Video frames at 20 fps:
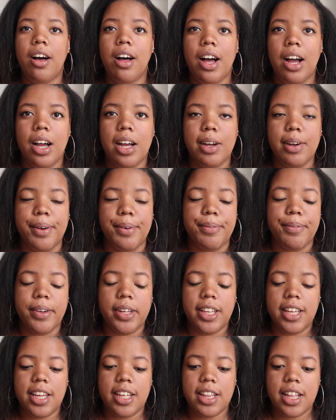I
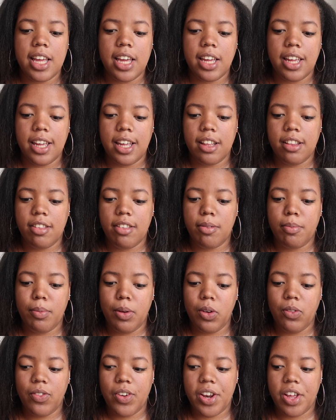really think it's
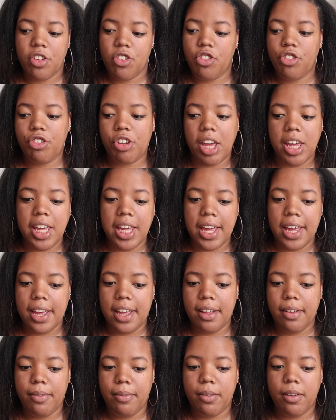moving and
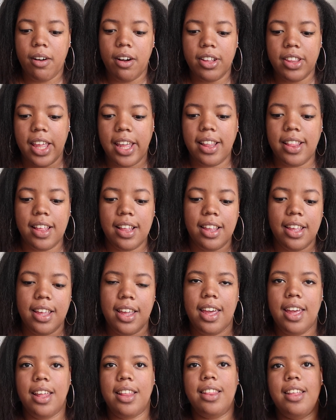shaking. We're on like the
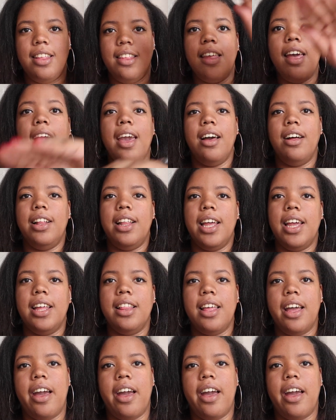tail end.